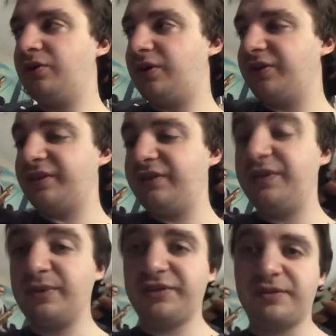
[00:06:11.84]
If
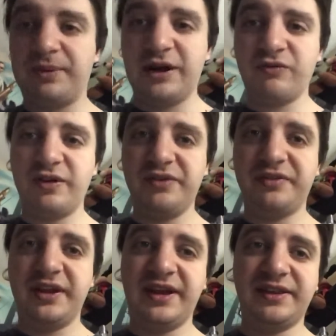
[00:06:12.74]
he wins the pod race,
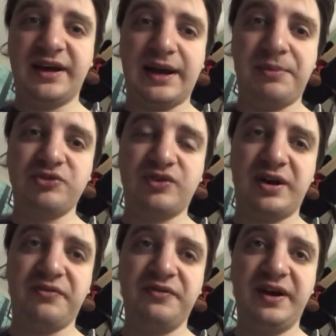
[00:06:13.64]
they get the
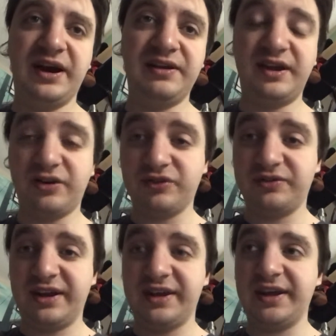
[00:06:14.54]
hyperdrive, and they also
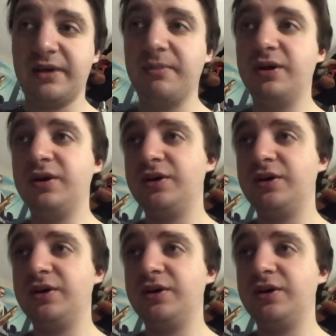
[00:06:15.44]
take him.